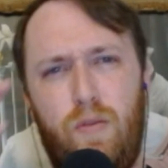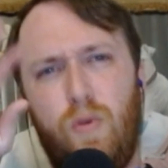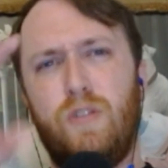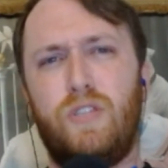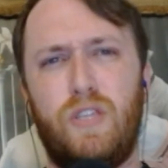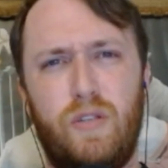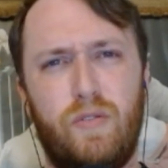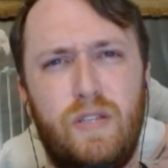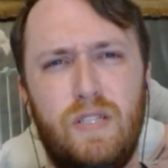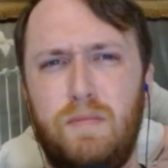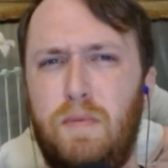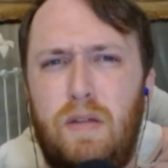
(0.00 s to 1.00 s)
was
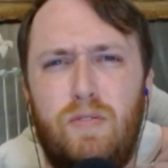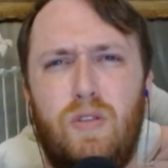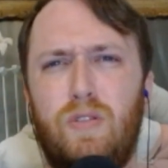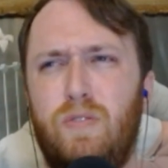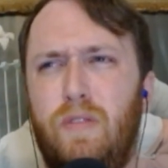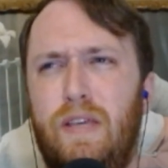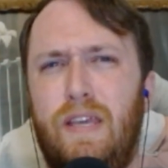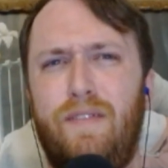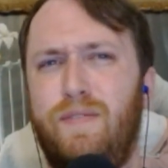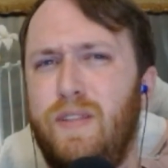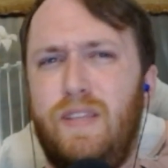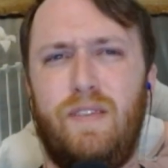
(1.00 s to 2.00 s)
curious, but I was also like, I
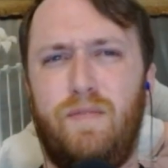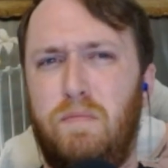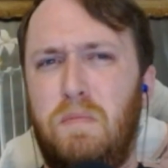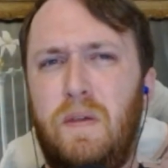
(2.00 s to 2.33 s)
feel like if